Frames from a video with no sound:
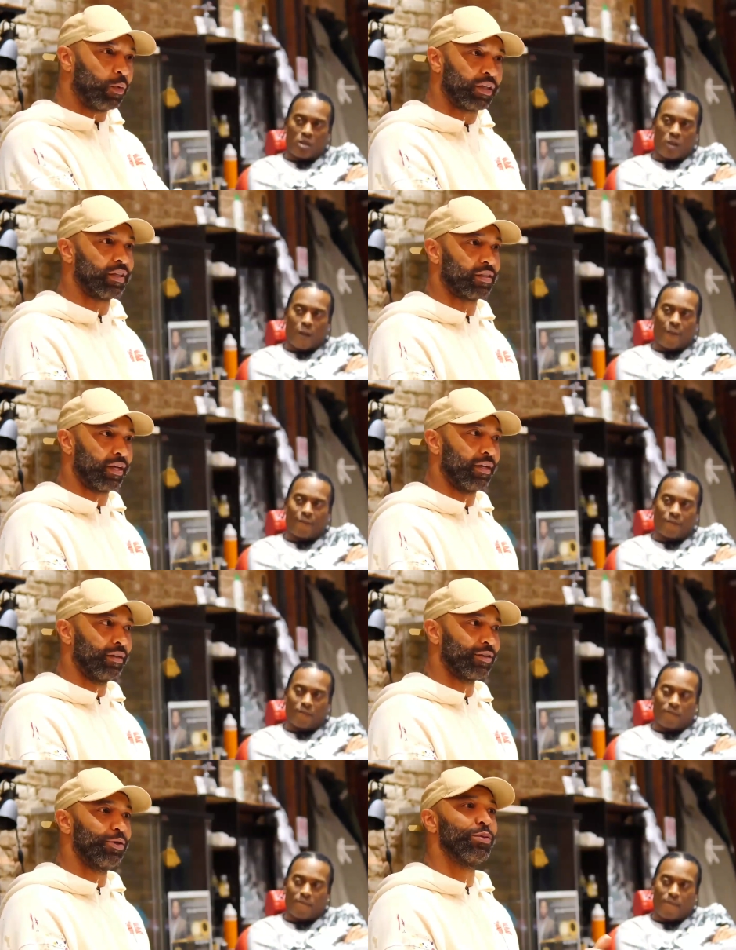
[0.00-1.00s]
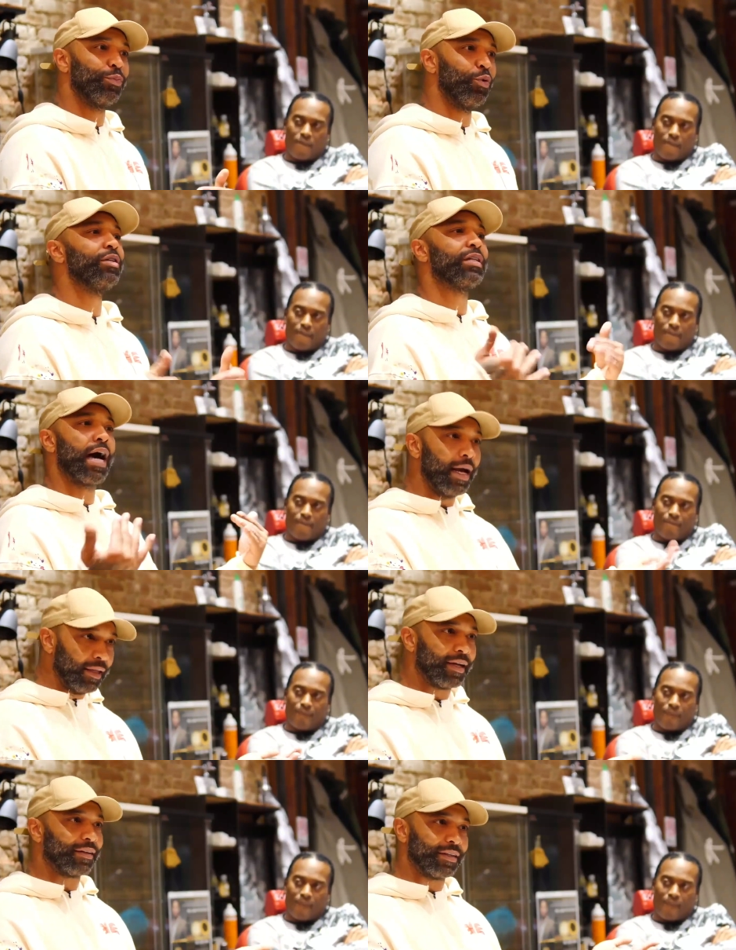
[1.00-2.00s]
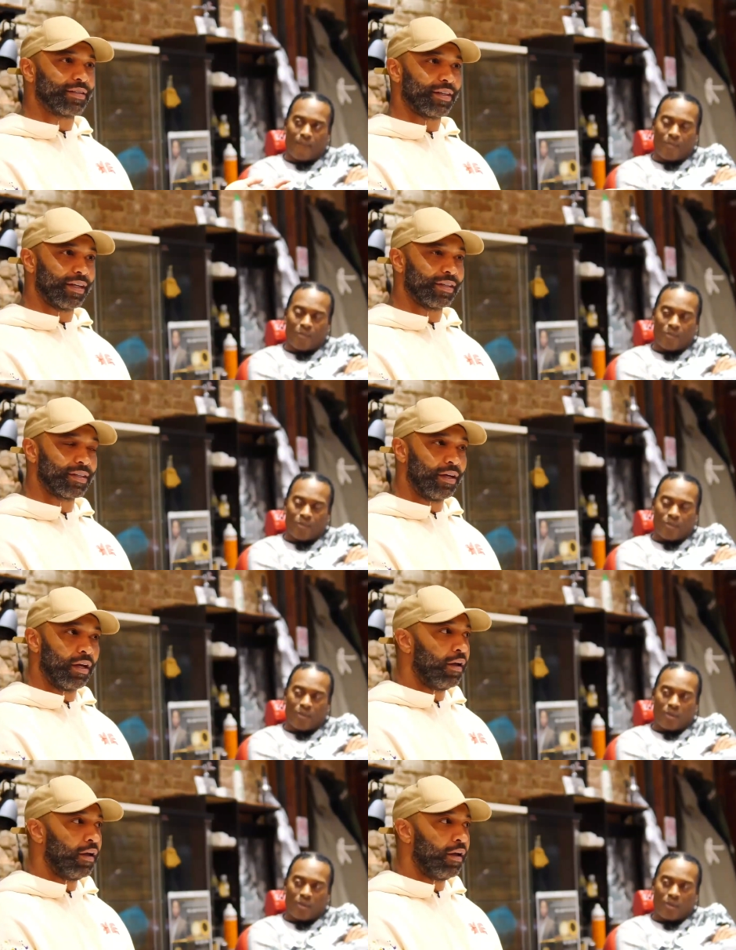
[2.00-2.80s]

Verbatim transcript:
Speaker 1: That's what they say. So it's important to highlight these things.